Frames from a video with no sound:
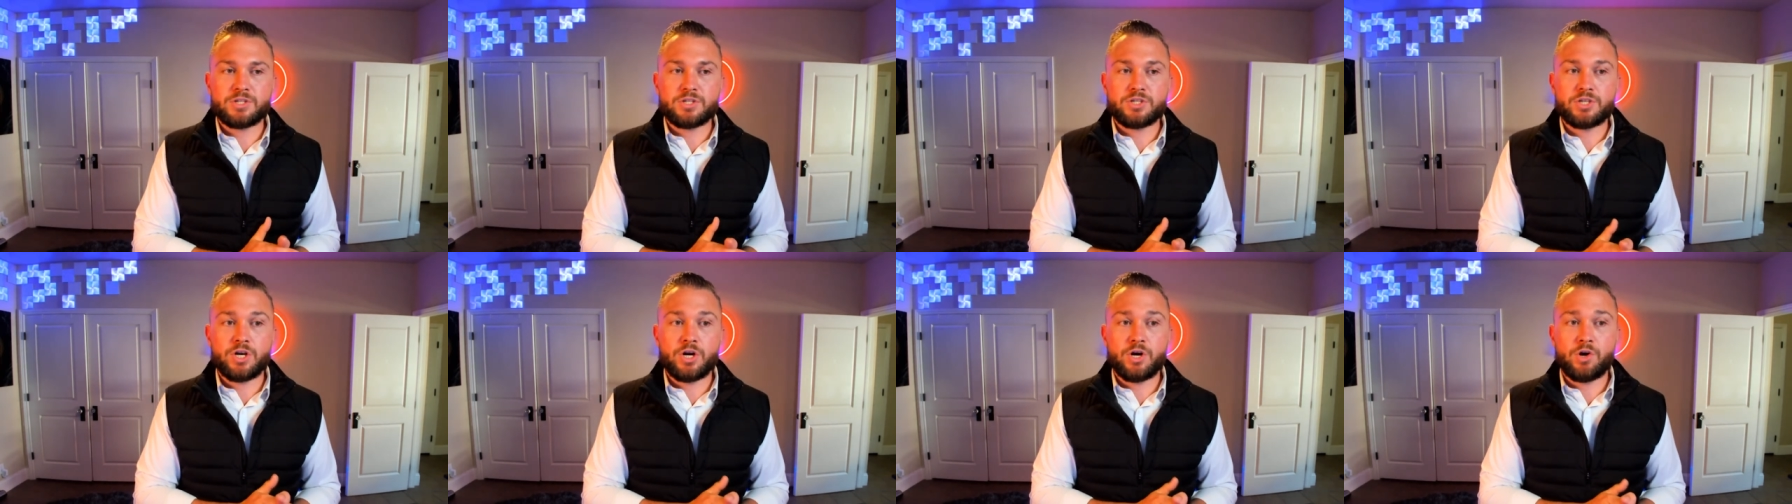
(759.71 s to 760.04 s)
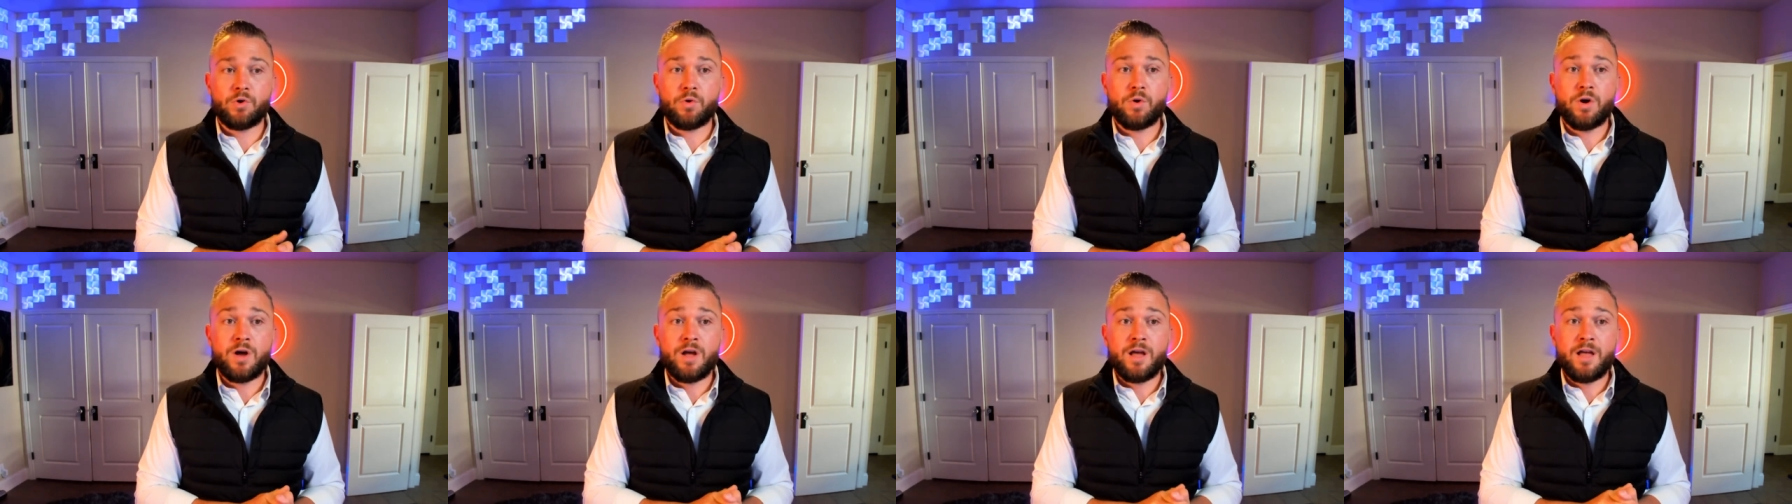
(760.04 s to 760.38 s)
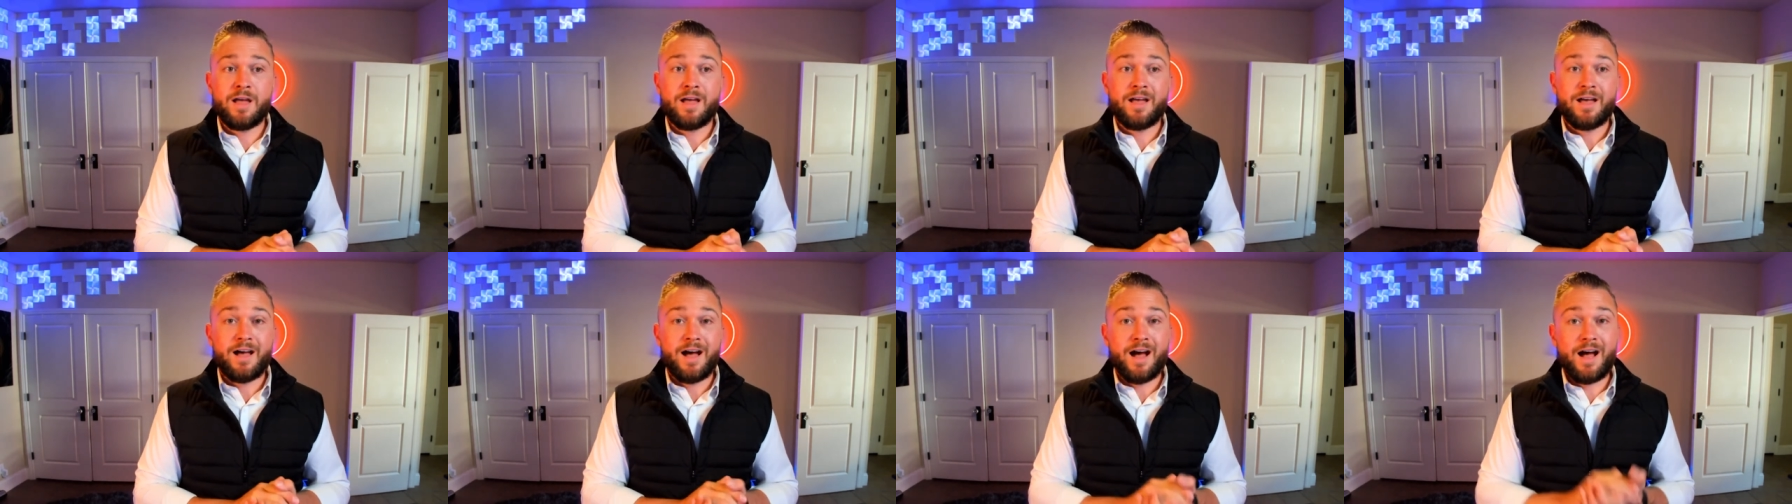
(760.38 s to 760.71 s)
So
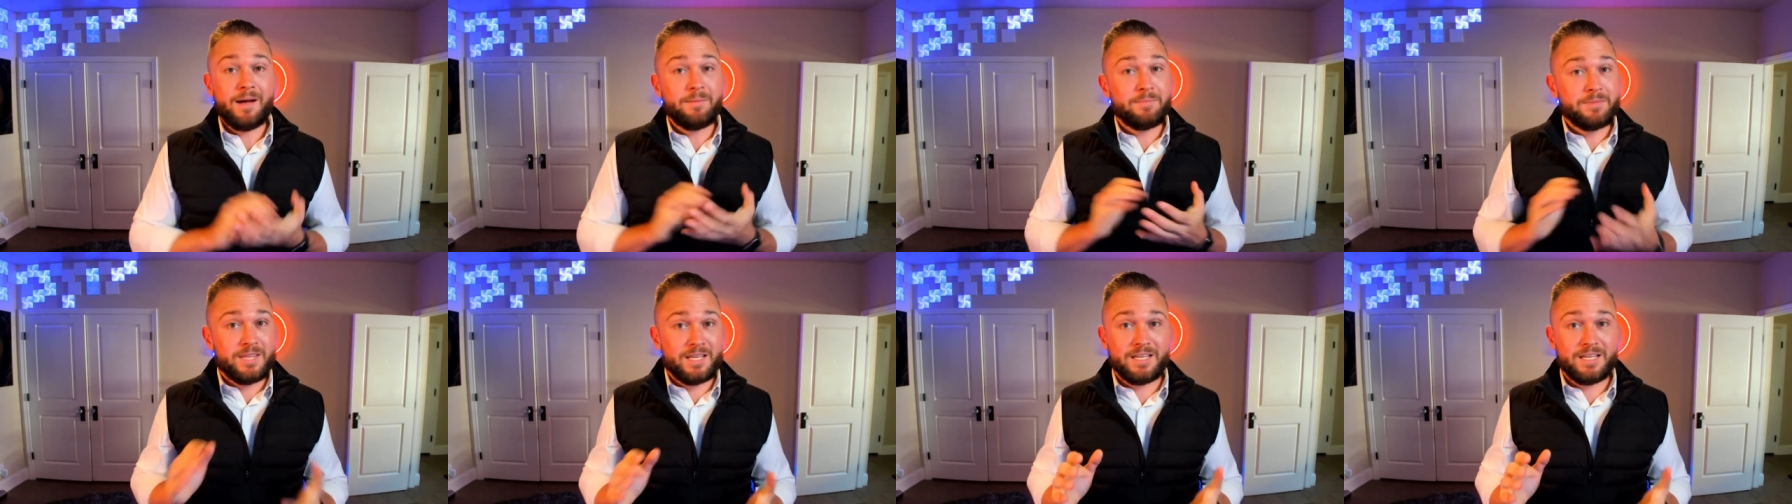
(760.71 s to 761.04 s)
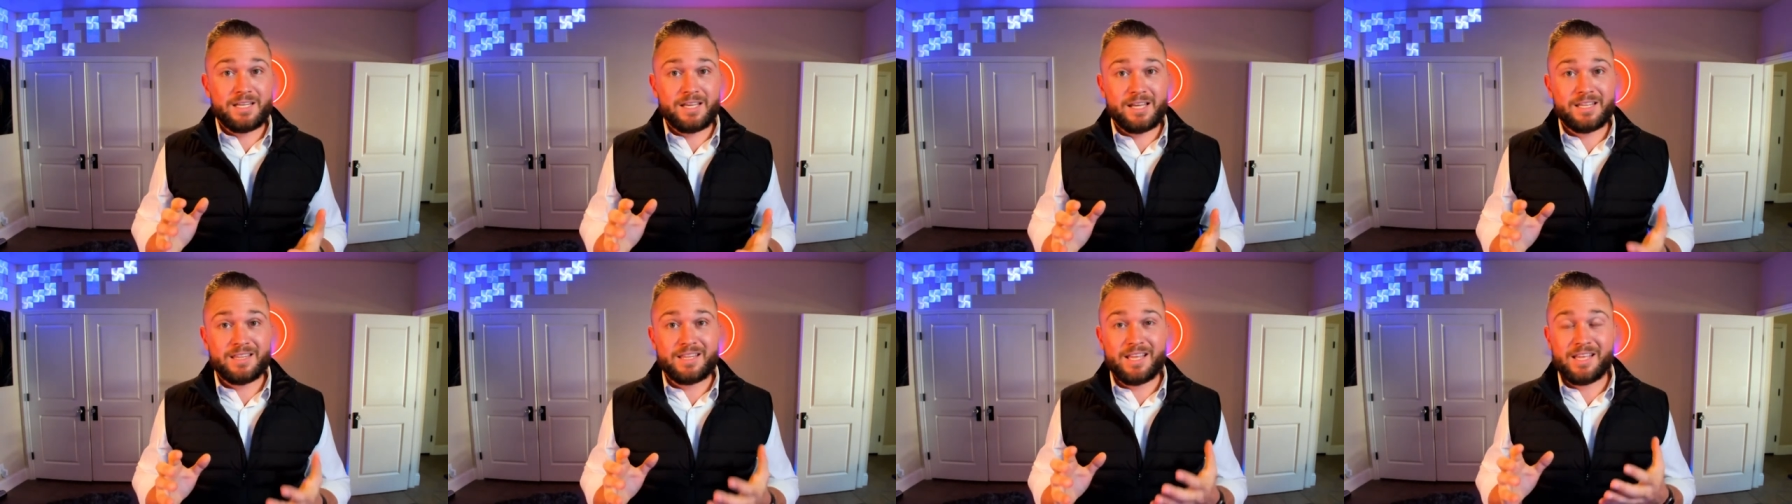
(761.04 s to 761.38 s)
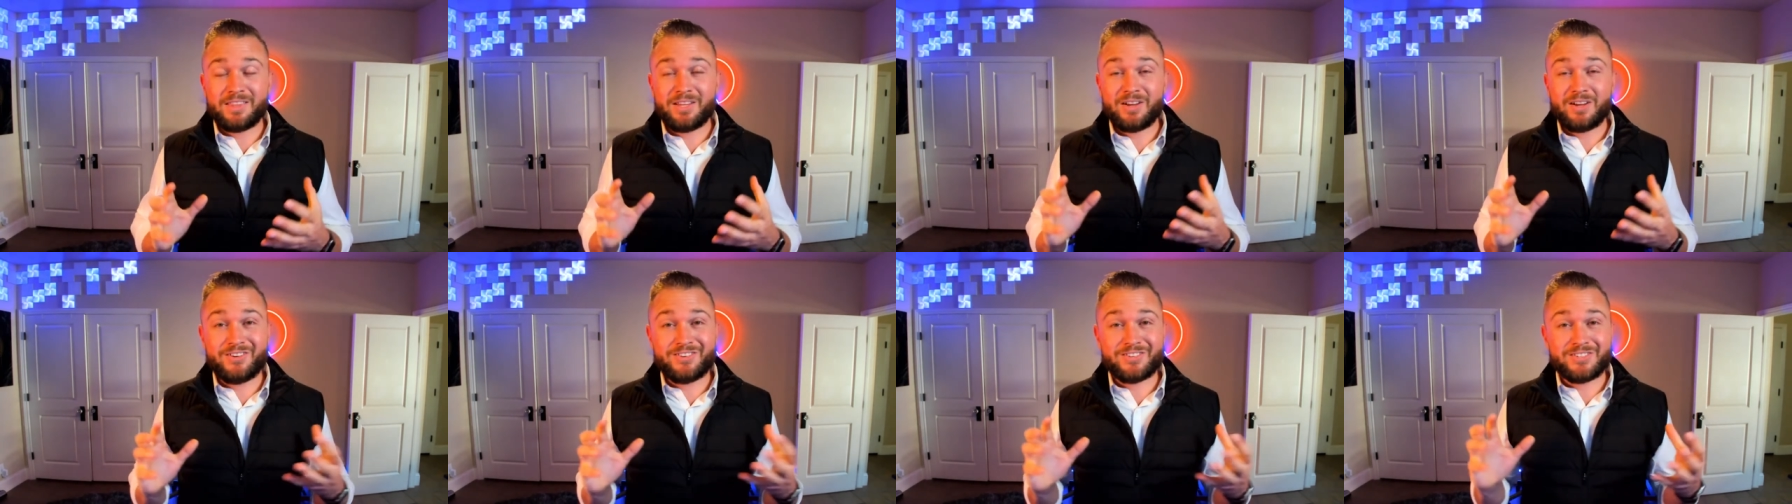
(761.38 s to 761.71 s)
I'm thinking
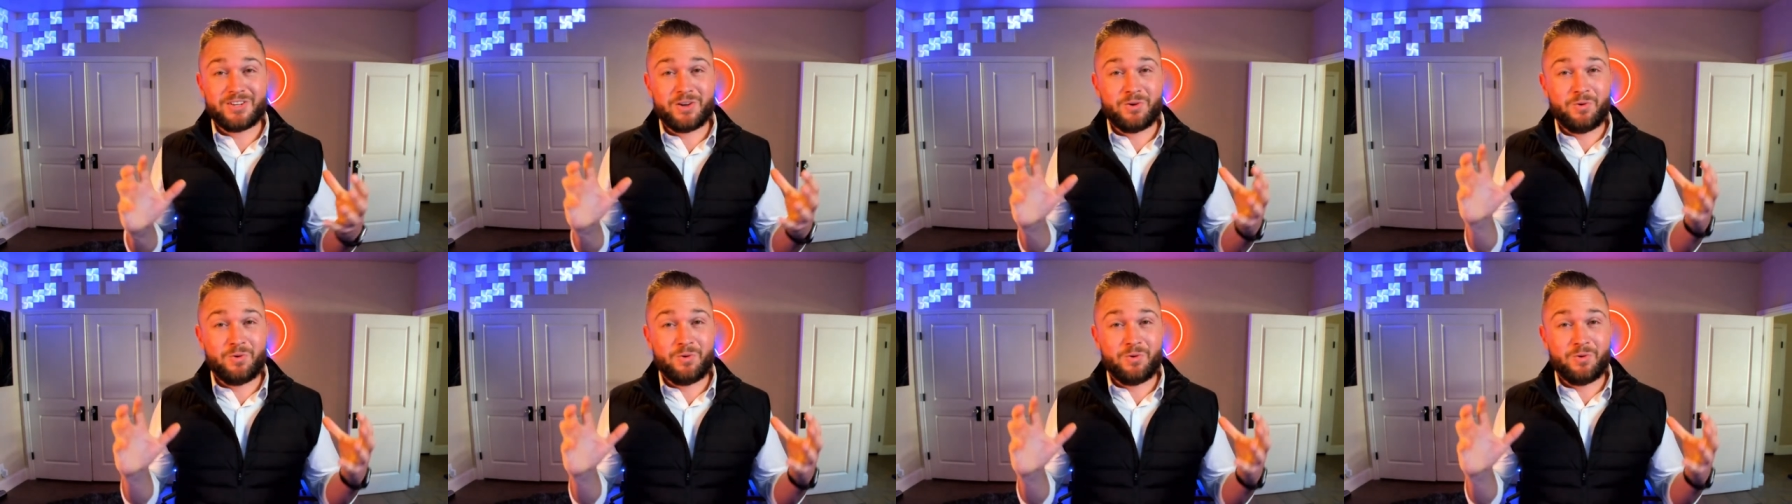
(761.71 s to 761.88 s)
that there's